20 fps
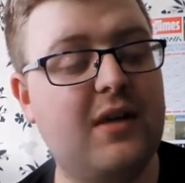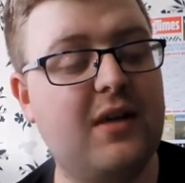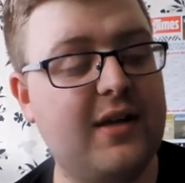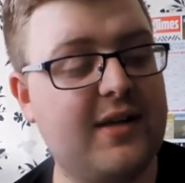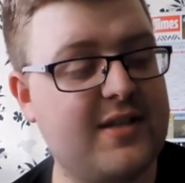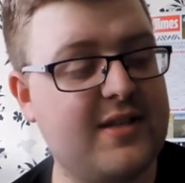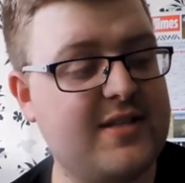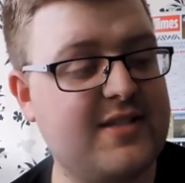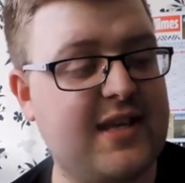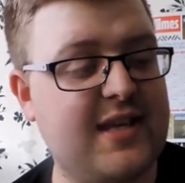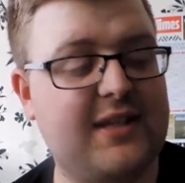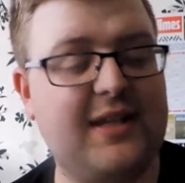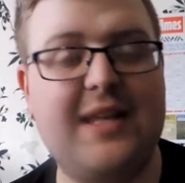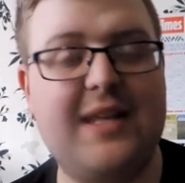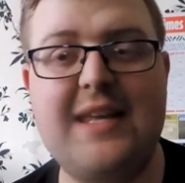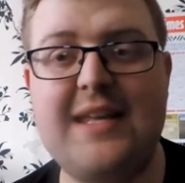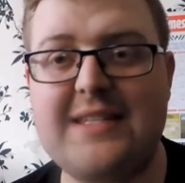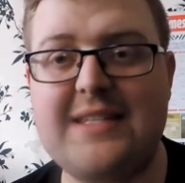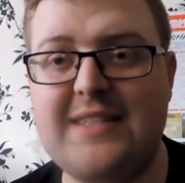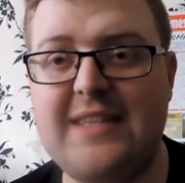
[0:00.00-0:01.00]
like I said,
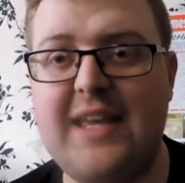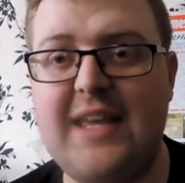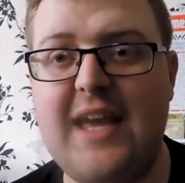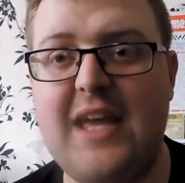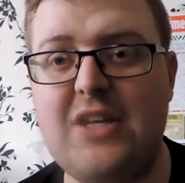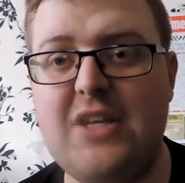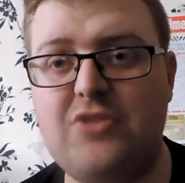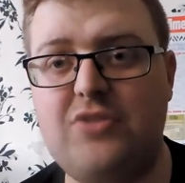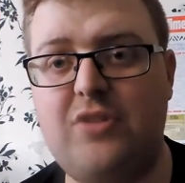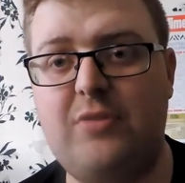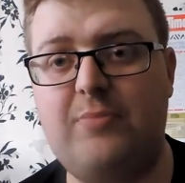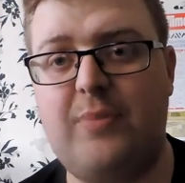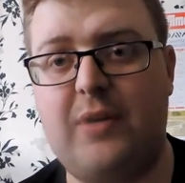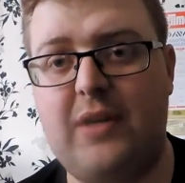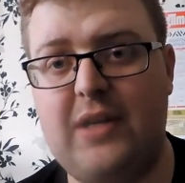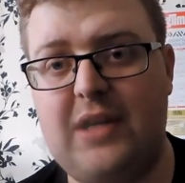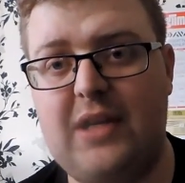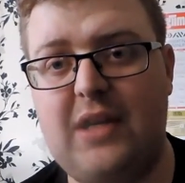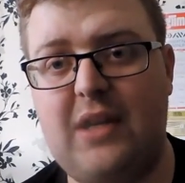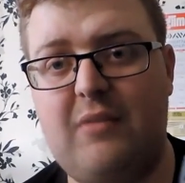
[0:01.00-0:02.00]
it is the entry
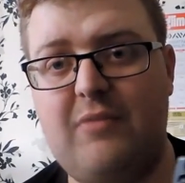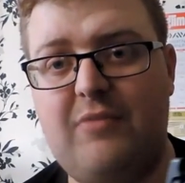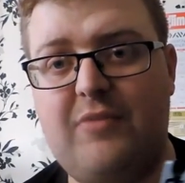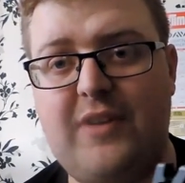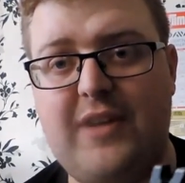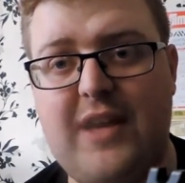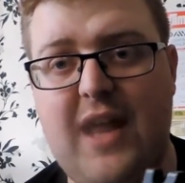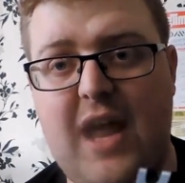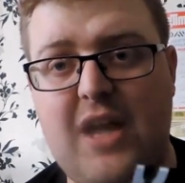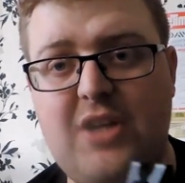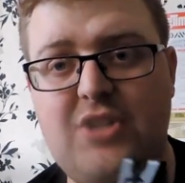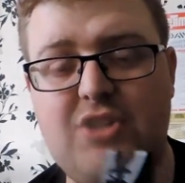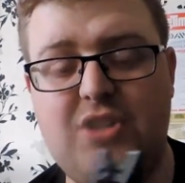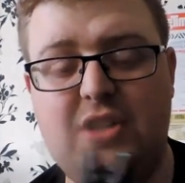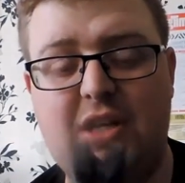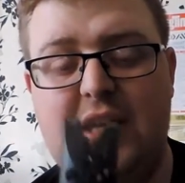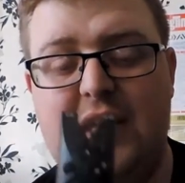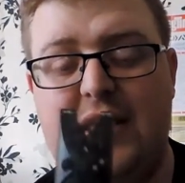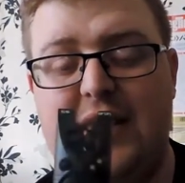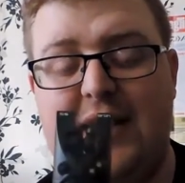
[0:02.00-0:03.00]
bite alarm for
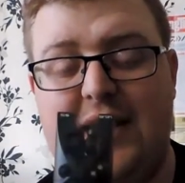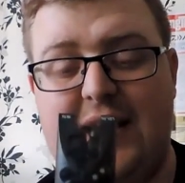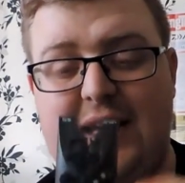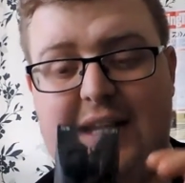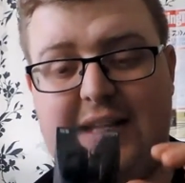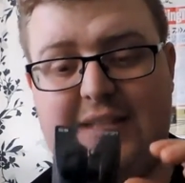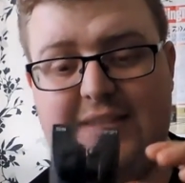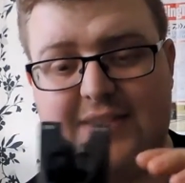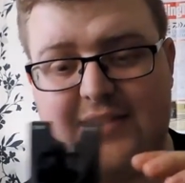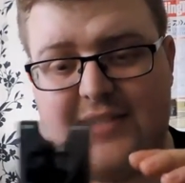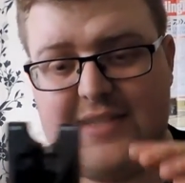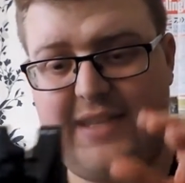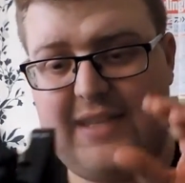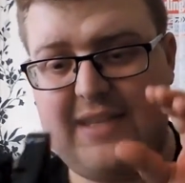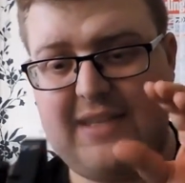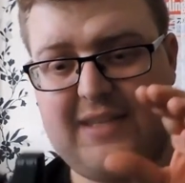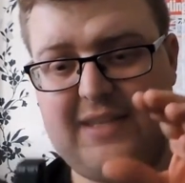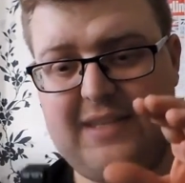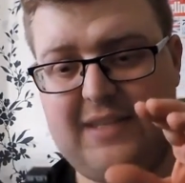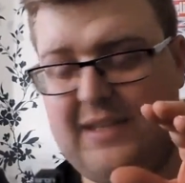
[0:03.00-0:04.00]
Nash, and
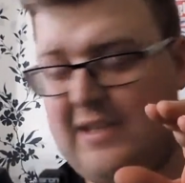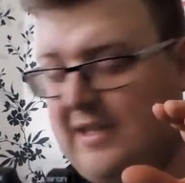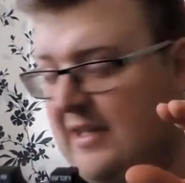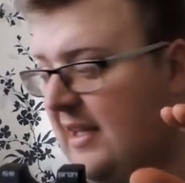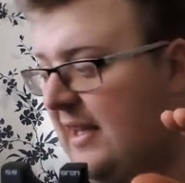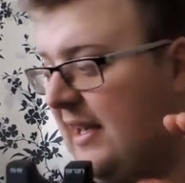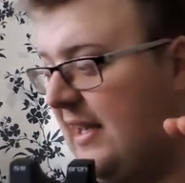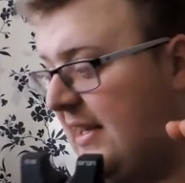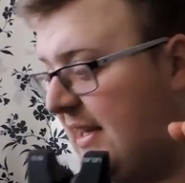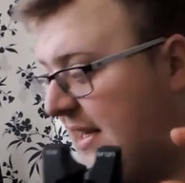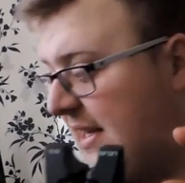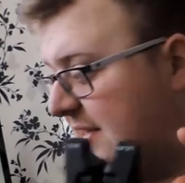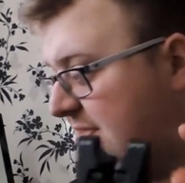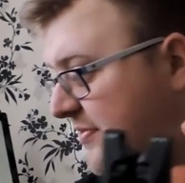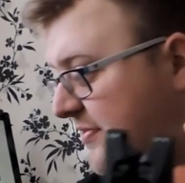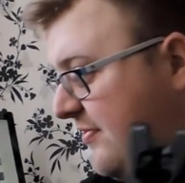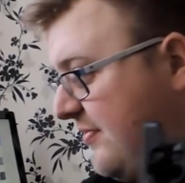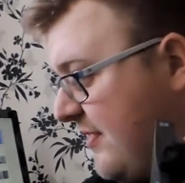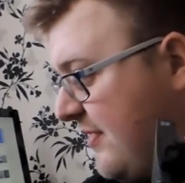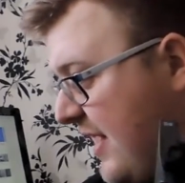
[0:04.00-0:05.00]
it
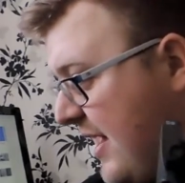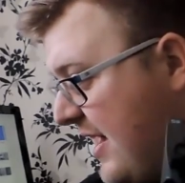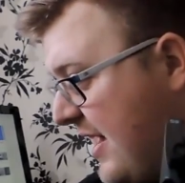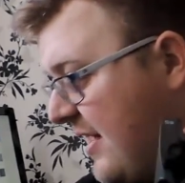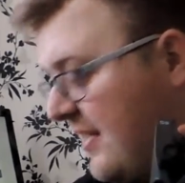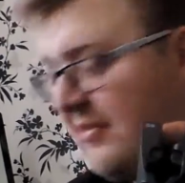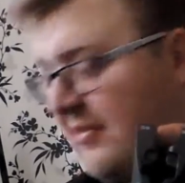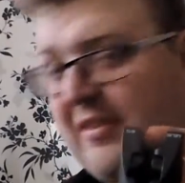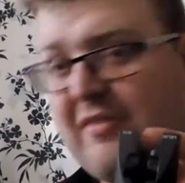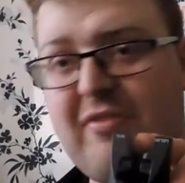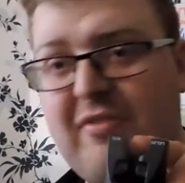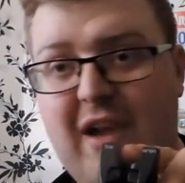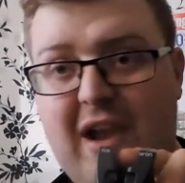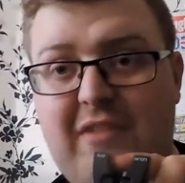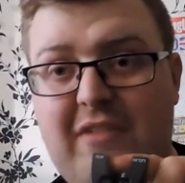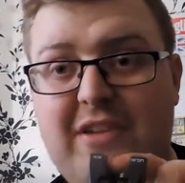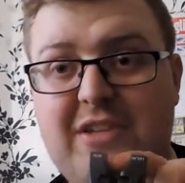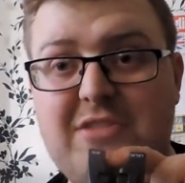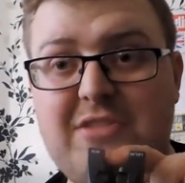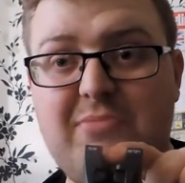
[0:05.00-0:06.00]
is very,
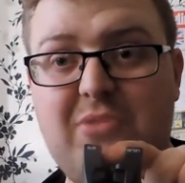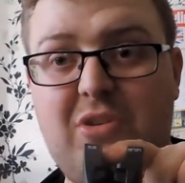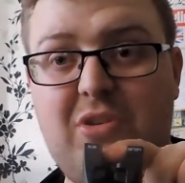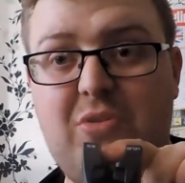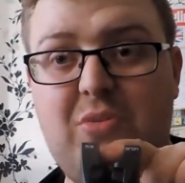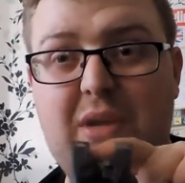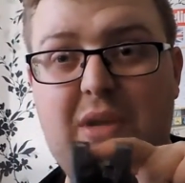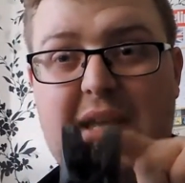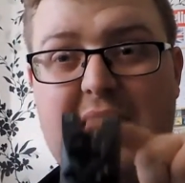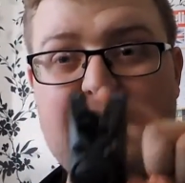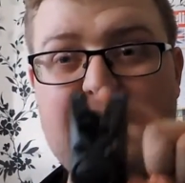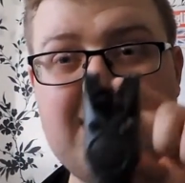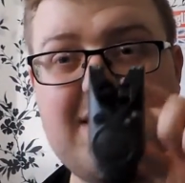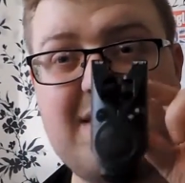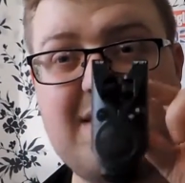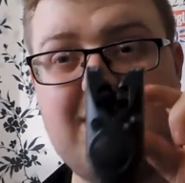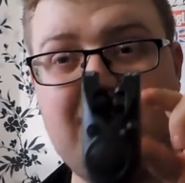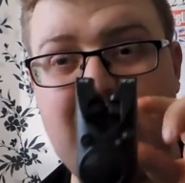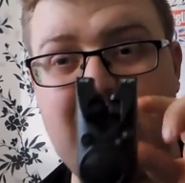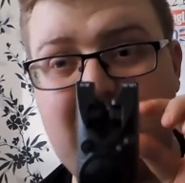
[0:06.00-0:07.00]
very small.
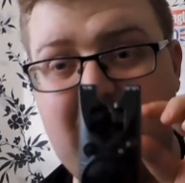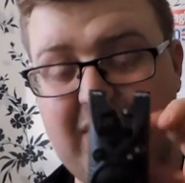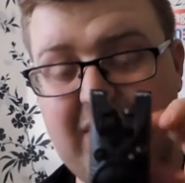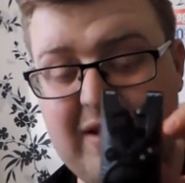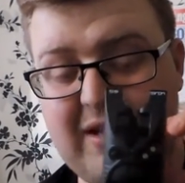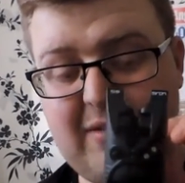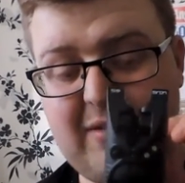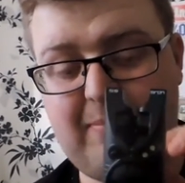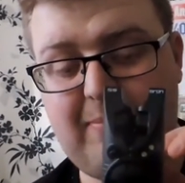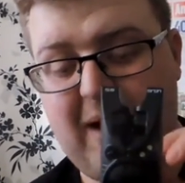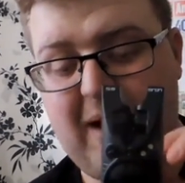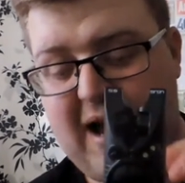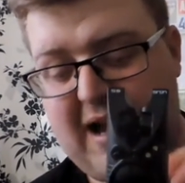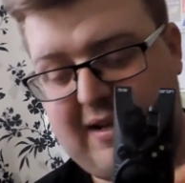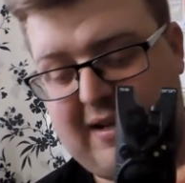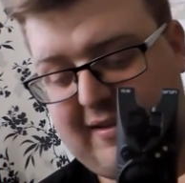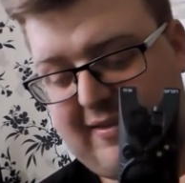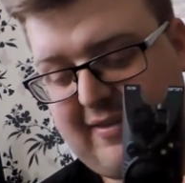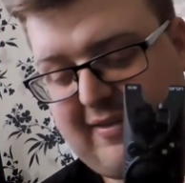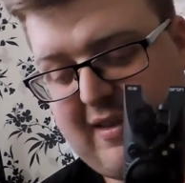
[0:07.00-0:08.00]
It's very
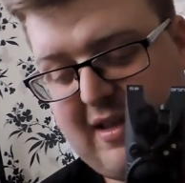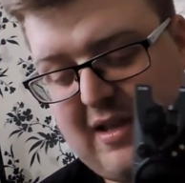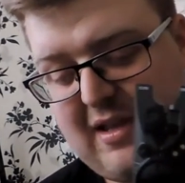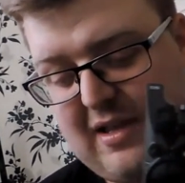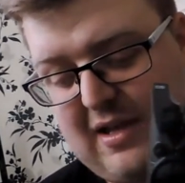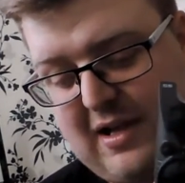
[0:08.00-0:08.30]
compact.